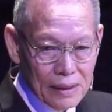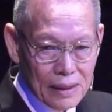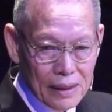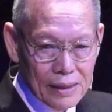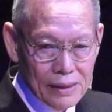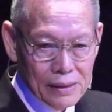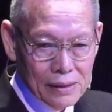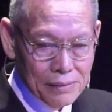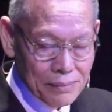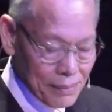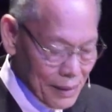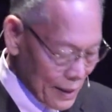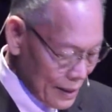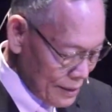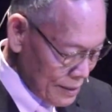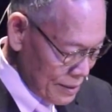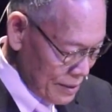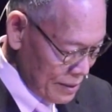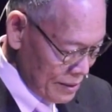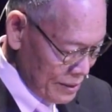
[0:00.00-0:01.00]
in an
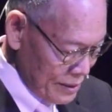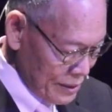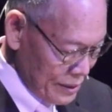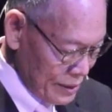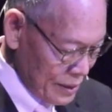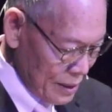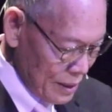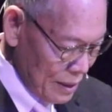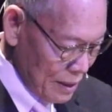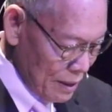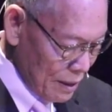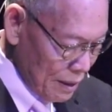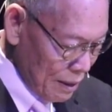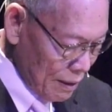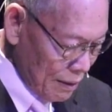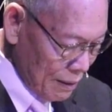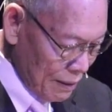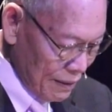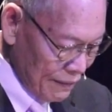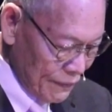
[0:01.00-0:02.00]
abundance
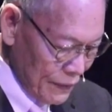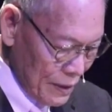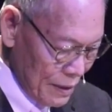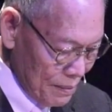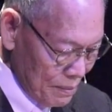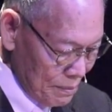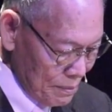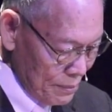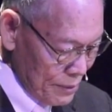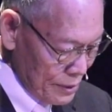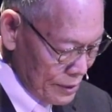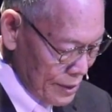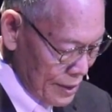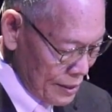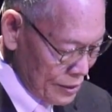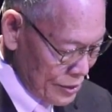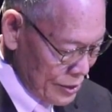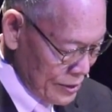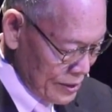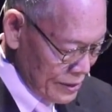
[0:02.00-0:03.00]
of
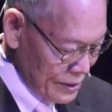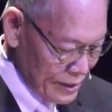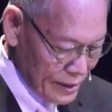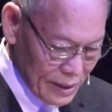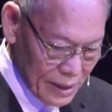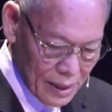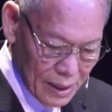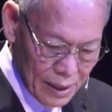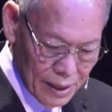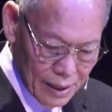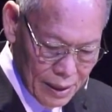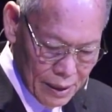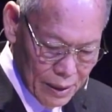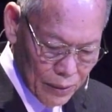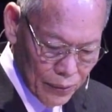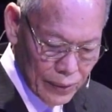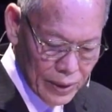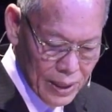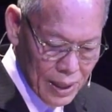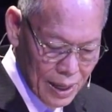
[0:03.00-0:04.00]
possessions.
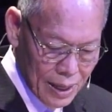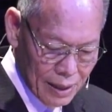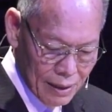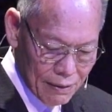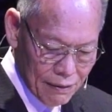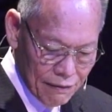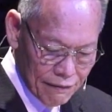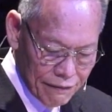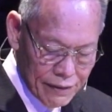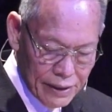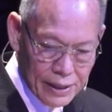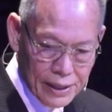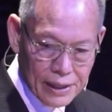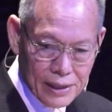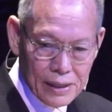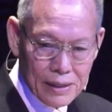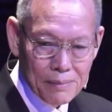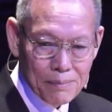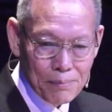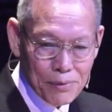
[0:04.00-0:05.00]
We are
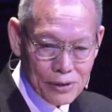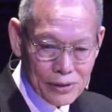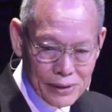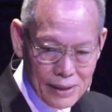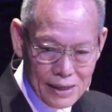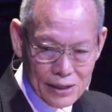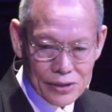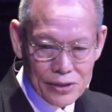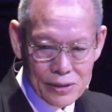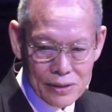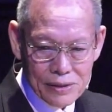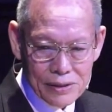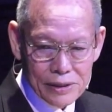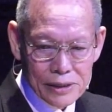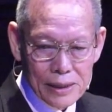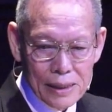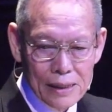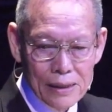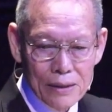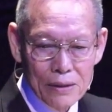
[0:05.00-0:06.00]
very
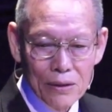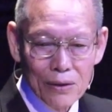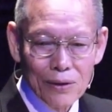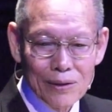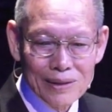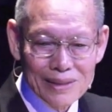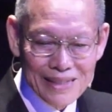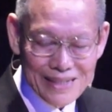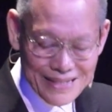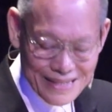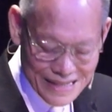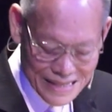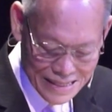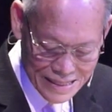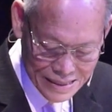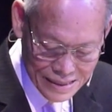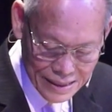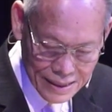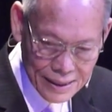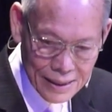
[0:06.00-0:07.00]

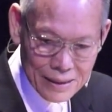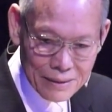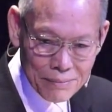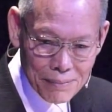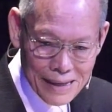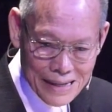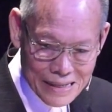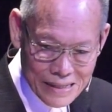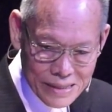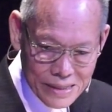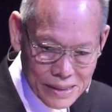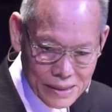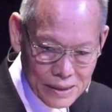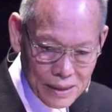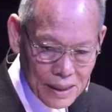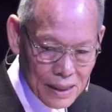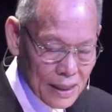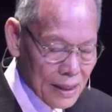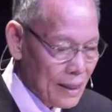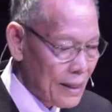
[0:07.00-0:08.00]
possessions-oriented and minded
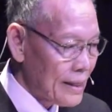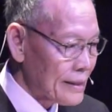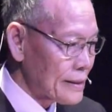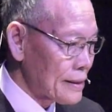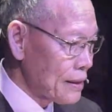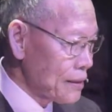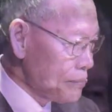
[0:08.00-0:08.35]
as an